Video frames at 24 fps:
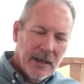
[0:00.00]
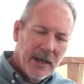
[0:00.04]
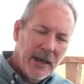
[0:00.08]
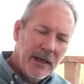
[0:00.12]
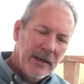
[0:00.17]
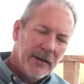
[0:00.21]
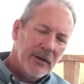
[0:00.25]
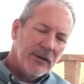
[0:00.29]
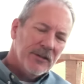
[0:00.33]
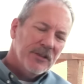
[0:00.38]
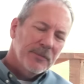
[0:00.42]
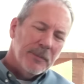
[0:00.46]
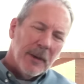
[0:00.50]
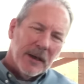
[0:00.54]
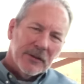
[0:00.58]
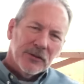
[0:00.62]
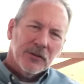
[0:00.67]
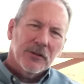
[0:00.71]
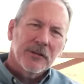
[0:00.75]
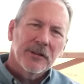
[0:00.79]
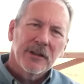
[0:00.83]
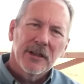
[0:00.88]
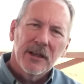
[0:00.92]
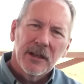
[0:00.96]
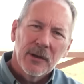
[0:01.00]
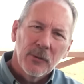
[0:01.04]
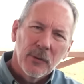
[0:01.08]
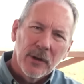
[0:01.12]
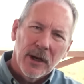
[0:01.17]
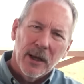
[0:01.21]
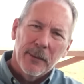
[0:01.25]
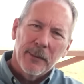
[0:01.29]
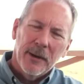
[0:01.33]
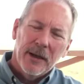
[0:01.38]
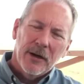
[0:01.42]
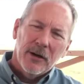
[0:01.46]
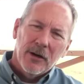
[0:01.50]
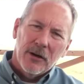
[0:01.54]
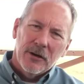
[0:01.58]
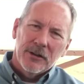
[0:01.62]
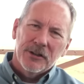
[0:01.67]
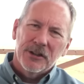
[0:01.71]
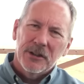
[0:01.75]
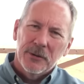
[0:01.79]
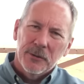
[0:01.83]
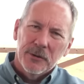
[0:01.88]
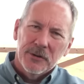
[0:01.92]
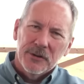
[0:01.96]
and her specialty, when I met her,
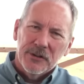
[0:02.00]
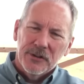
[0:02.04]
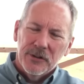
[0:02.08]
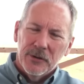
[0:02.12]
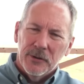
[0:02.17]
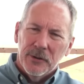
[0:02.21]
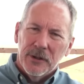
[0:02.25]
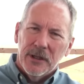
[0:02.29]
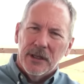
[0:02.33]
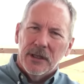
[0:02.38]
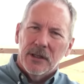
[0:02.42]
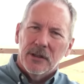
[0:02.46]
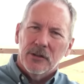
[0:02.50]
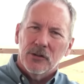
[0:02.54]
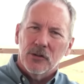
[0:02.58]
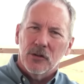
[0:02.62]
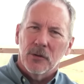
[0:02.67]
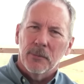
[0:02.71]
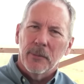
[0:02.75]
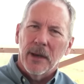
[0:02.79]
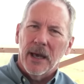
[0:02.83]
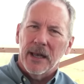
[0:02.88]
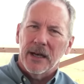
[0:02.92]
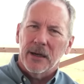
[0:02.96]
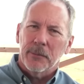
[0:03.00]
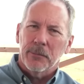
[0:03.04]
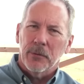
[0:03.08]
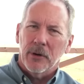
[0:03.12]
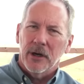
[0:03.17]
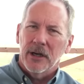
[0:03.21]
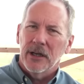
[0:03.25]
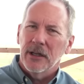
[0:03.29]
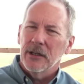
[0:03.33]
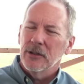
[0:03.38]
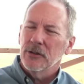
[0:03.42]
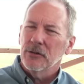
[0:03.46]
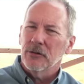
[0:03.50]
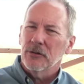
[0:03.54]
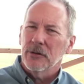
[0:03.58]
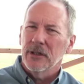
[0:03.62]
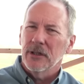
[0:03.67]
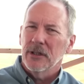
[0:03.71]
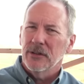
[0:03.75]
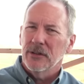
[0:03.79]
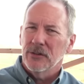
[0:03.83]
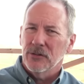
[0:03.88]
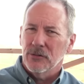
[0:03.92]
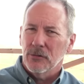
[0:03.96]
she was doing traumatic brain injury
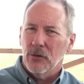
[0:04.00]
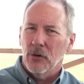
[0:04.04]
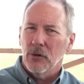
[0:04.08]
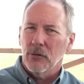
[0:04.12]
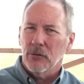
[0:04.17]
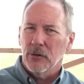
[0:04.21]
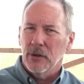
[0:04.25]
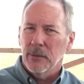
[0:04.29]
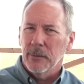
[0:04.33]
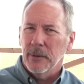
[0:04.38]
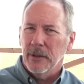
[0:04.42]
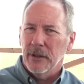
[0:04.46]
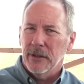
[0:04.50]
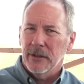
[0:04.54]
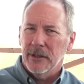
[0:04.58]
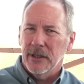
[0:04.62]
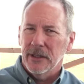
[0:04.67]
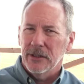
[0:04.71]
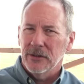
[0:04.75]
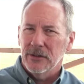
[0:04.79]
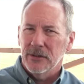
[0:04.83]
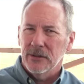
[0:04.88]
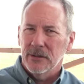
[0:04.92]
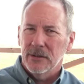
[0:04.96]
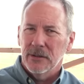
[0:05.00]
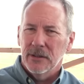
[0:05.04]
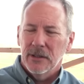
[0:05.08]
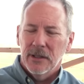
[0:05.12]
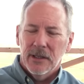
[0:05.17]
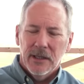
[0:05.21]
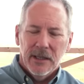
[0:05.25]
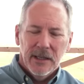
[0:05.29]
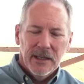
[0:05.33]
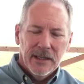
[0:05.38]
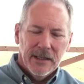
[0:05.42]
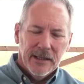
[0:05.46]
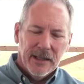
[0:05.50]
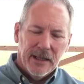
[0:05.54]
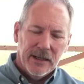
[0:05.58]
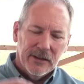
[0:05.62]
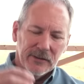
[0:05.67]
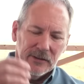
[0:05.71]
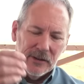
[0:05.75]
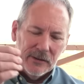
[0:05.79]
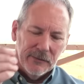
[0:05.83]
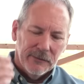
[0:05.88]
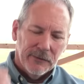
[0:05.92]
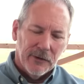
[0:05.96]
and stroke rehabilitation. That
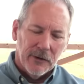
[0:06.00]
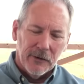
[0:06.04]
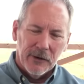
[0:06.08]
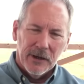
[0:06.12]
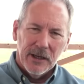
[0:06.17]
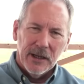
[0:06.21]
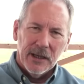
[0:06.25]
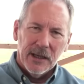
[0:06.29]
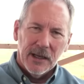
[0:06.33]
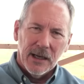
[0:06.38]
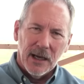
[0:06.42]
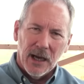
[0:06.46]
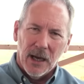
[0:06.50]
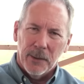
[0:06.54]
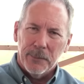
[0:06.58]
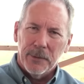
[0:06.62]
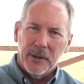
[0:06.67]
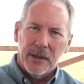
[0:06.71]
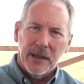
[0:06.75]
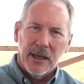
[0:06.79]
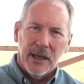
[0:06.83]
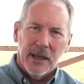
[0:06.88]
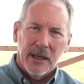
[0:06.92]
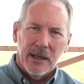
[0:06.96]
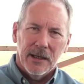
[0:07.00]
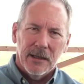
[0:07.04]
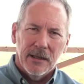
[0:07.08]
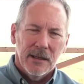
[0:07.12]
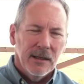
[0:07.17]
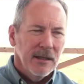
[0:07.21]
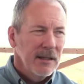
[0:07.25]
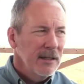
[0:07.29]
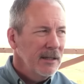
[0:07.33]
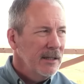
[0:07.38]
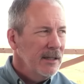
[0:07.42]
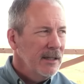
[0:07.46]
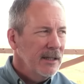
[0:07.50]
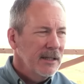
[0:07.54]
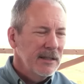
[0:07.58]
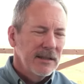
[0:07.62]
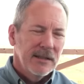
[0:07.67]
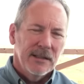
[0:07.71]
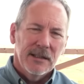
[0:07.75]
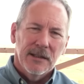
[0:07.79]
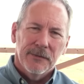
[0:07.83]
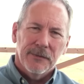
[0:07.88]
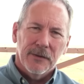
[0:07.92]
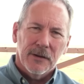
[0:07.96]
is a very complicated,
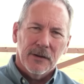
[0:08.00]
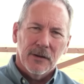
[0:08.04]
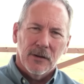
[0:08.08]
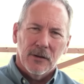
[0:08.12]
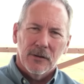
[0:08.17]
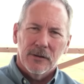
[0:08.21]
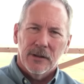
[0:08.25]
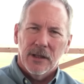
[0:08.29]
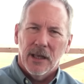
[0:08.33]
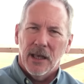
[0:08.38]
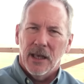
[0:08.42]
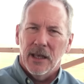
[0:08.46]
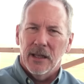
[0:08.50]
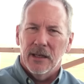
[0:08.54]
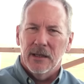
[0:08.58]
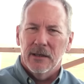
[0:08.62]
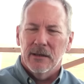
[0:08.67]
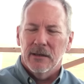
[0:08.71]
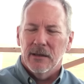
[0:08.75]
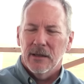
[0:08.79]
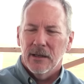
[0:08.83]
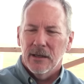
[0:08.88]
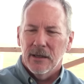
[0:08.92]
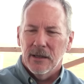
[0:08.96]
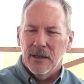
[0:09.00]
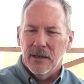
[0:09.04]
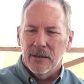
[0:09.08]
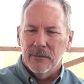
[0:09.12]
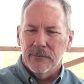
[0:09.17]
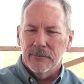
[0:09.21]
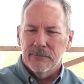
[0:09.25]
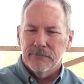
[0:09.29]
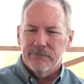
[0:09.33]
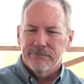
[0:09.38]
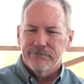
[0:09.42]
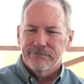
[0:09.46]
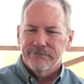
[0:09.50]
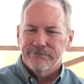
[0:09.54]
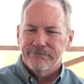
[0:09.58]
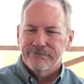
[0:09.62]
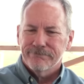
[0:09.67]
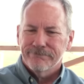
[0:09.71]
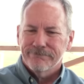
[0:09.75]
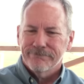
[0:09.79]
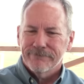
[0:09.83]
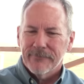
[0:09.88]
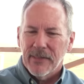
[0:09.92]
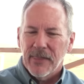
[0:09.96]
difficult, and
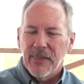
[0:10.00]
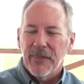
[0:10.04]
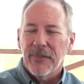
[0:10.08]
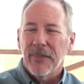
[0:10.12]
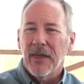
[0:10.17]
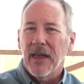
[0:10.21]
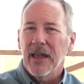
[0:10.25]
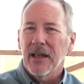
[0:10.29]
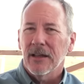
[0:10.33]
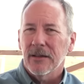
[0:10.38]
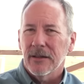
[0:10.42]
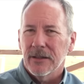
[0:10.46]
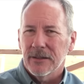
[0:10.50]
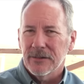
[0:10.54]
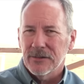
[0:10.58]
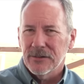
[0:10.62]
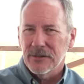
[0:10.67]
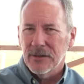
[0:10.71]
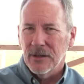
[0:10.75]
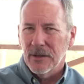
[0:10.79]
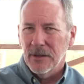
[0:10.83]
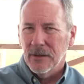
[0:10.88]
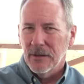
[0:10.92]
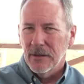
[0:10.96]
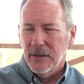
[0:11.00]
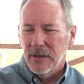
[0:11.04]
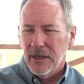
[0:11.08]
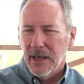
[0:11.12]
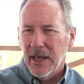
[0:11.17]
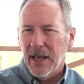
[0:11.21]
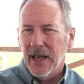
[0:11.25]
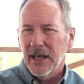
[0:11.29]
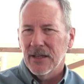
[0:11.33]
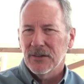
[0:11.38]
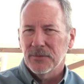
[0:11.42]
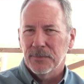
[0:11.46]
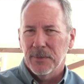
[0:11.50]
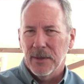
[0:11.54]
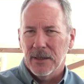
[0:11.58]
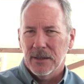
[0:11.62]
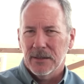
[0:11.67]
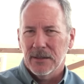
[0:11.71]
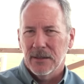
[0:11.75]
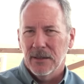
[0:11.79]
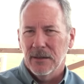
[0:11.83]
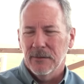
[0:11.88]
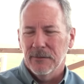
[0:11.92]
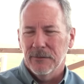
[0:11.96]
thankless
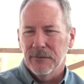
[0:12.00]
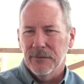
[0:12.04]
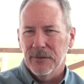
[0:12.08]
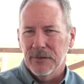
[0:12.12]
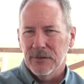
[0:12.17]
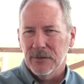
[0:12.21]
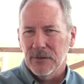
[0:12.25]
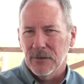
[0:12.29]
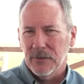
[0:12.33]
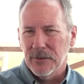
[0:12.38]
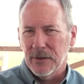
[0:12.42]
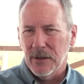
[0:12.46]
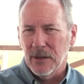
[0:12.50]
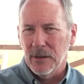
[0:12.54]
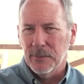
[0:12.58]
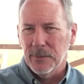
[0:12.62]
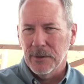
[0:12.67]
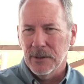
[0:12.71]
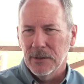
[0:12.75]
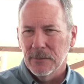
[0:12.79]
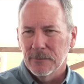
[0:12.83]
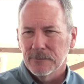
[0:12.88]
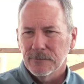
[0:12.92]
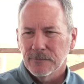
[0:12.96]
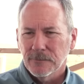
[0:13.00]
aspect of physical therapy.